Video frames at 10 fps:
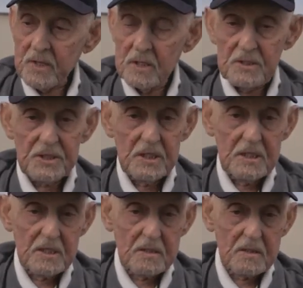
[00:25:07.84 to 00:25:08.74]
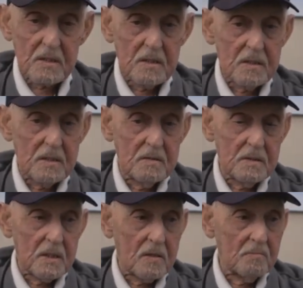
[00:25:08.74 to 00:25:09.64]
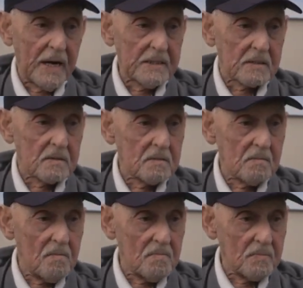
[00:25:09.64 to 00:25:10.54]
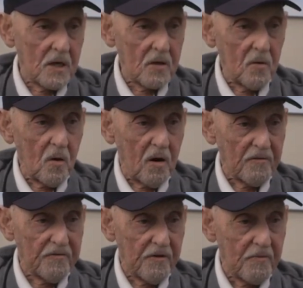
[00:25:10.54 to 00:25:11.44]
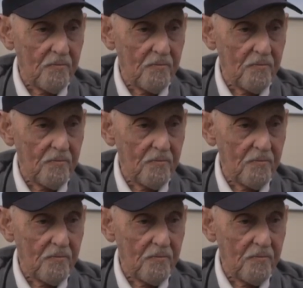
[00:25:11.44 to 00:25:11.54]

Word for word: until it, you know, might go off.